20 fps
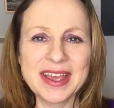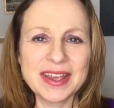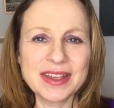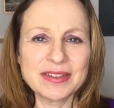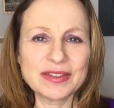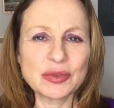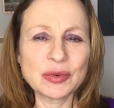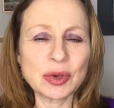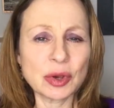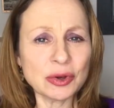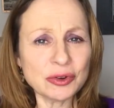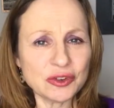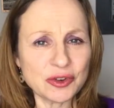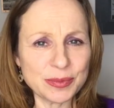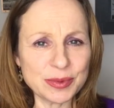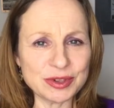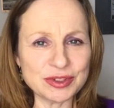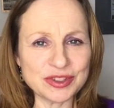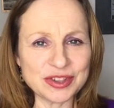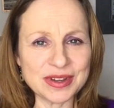So
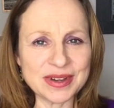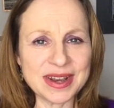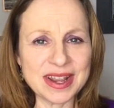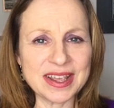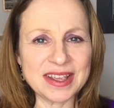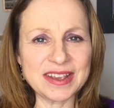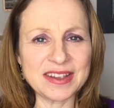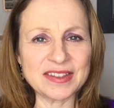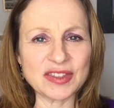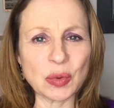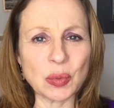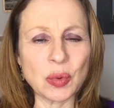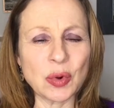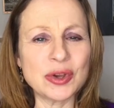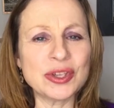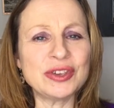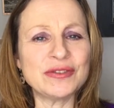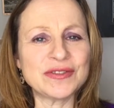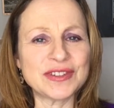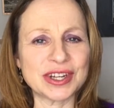contribution is
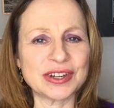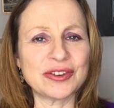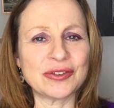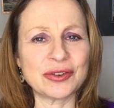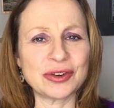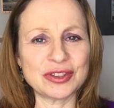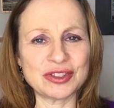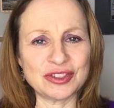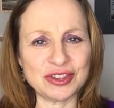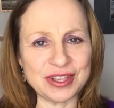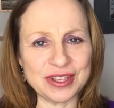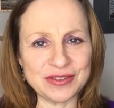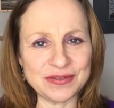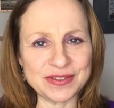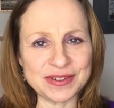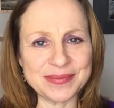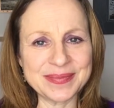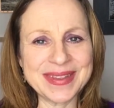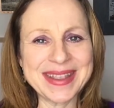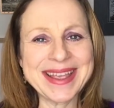what you've done or
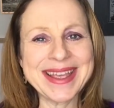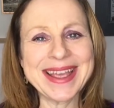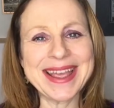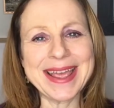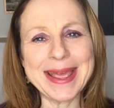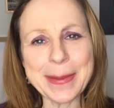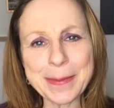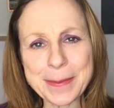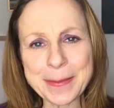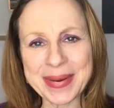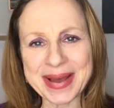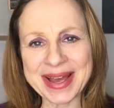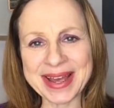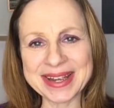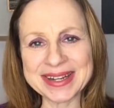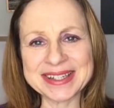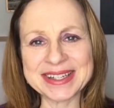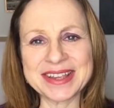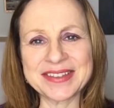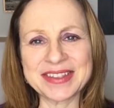achieved.
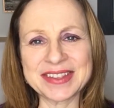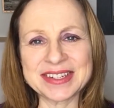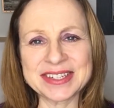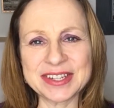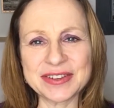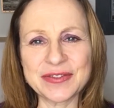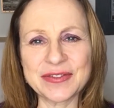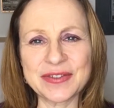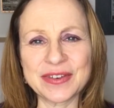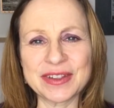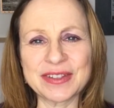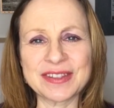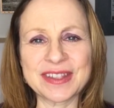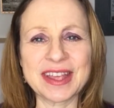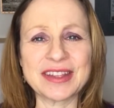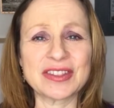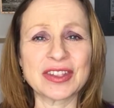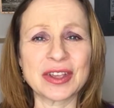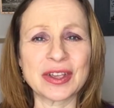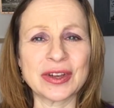Impact is the difference
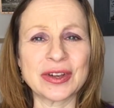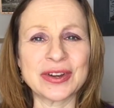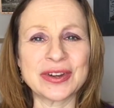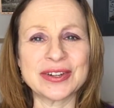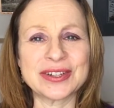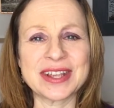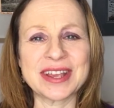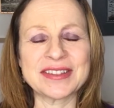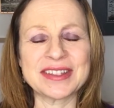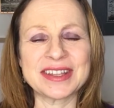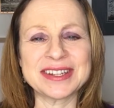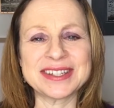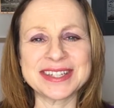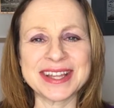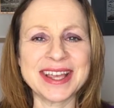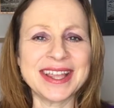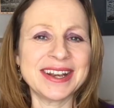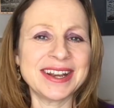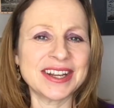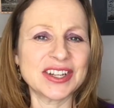that's occurred as a
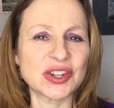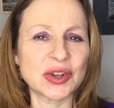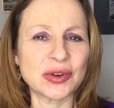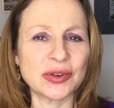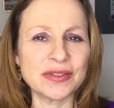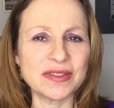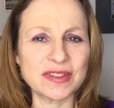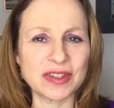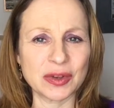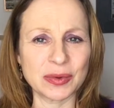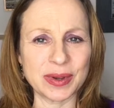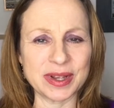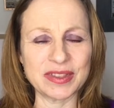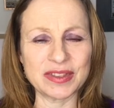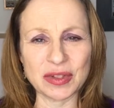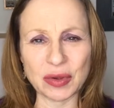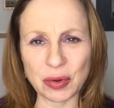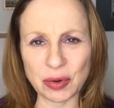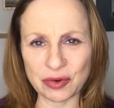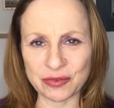direct
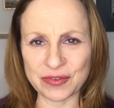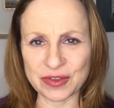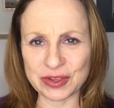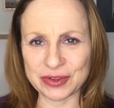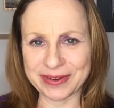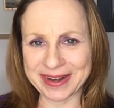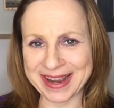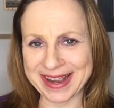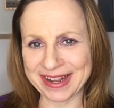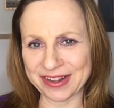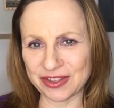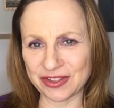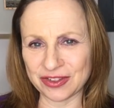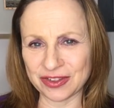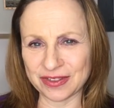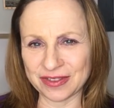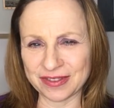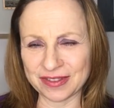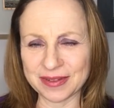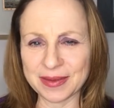consequence of your
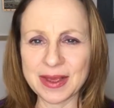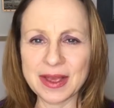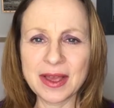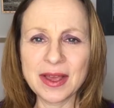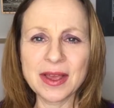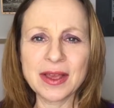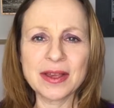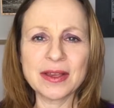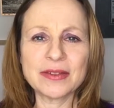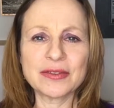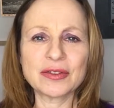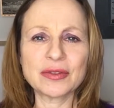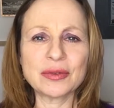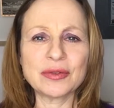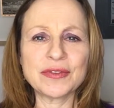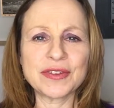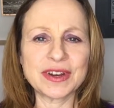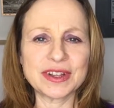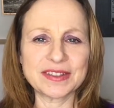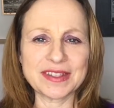actions. So,
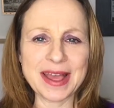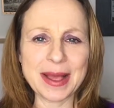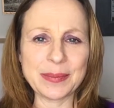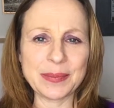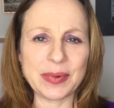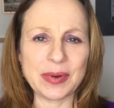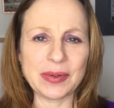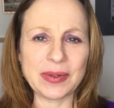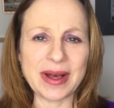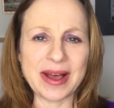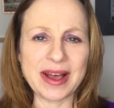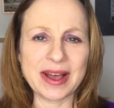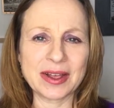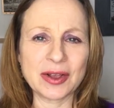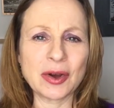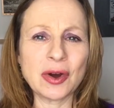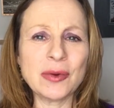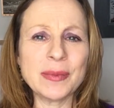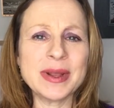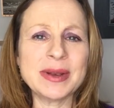for example, a
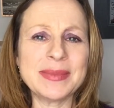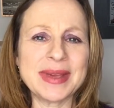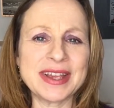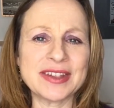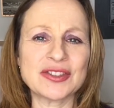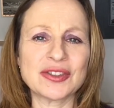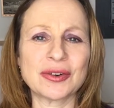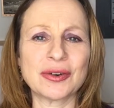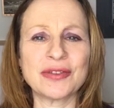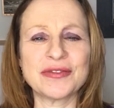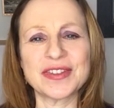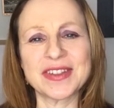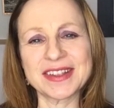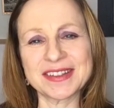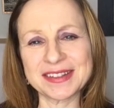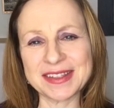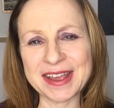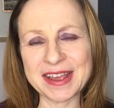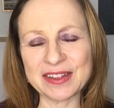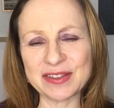common measure of
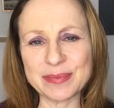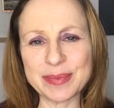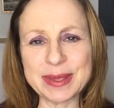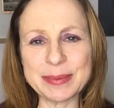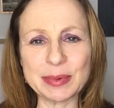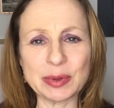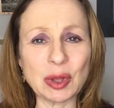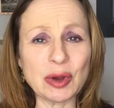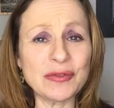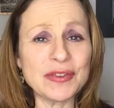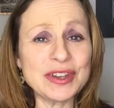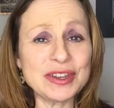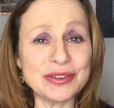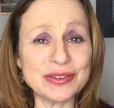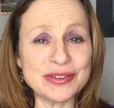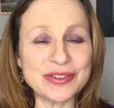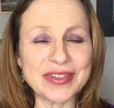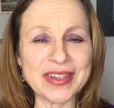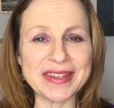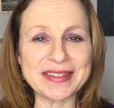success people often
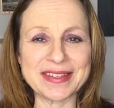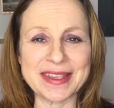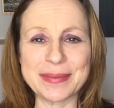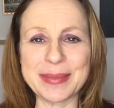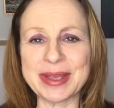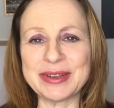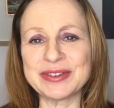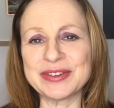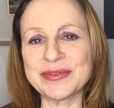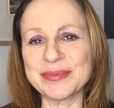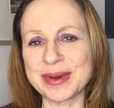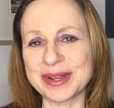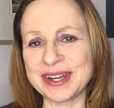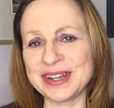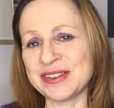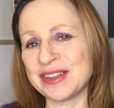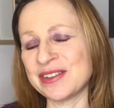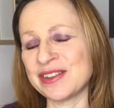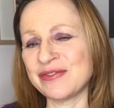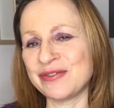use is the amount of money
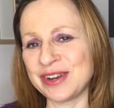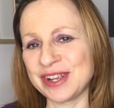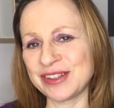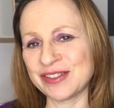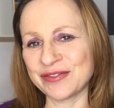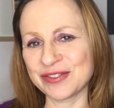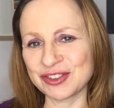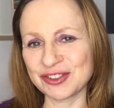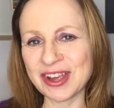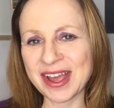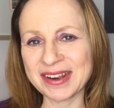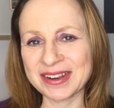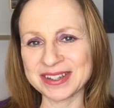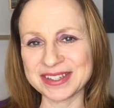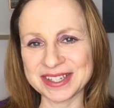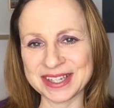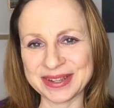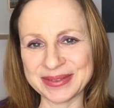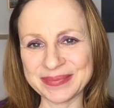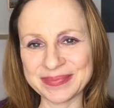that they've raised for
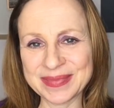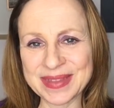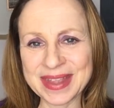charity.